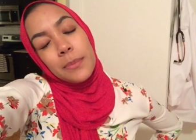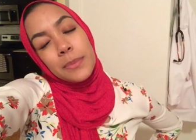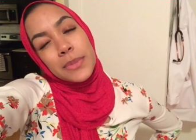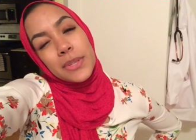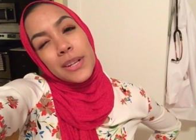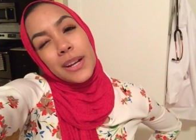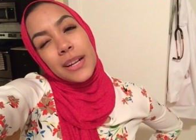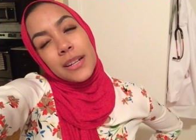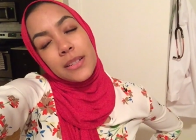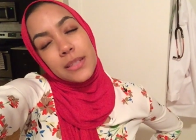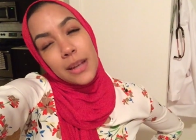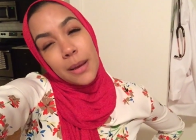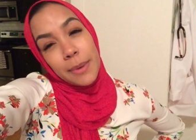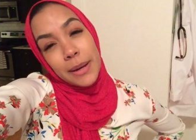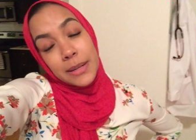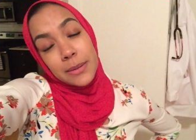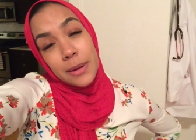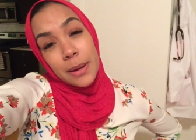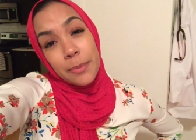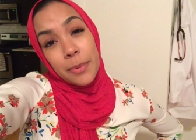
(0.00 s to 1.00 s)
So now I just got
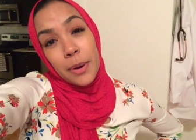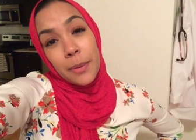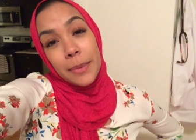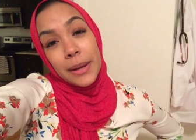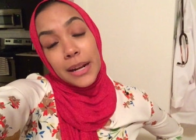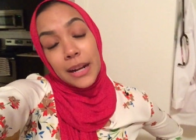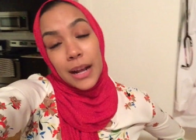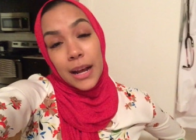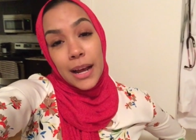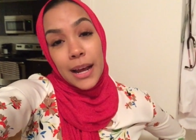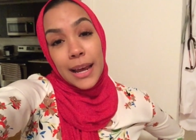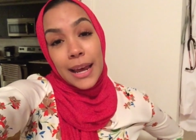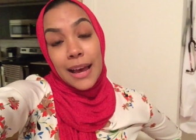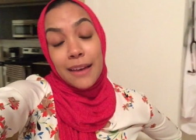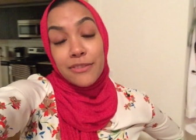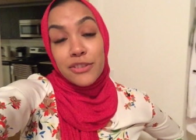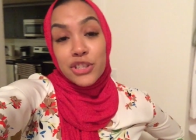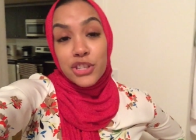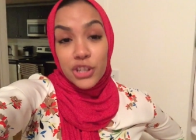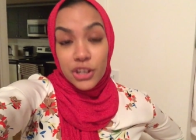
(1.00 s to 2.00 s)
back to my apartment and I
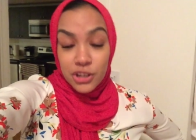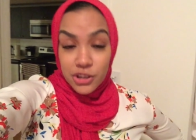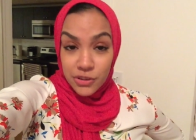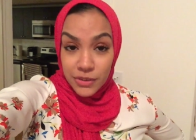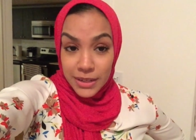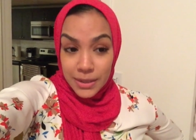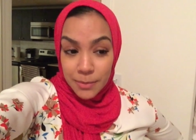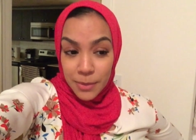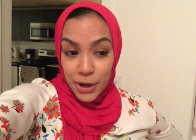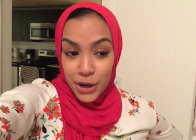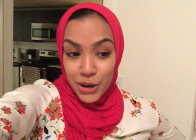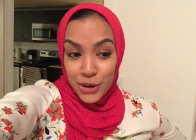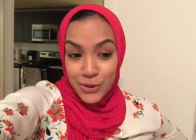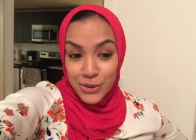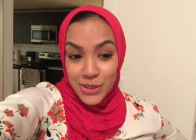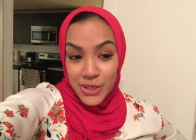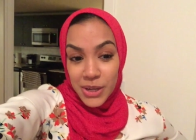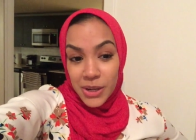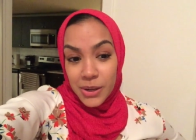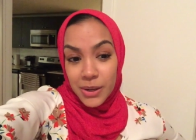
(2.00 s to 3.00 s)
have surgery
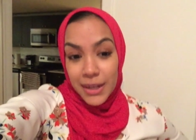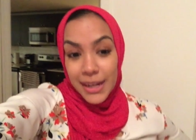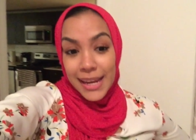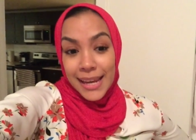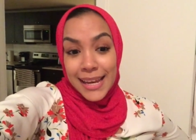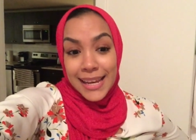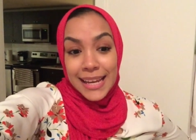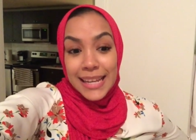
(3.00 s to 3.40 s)
tomorrow, so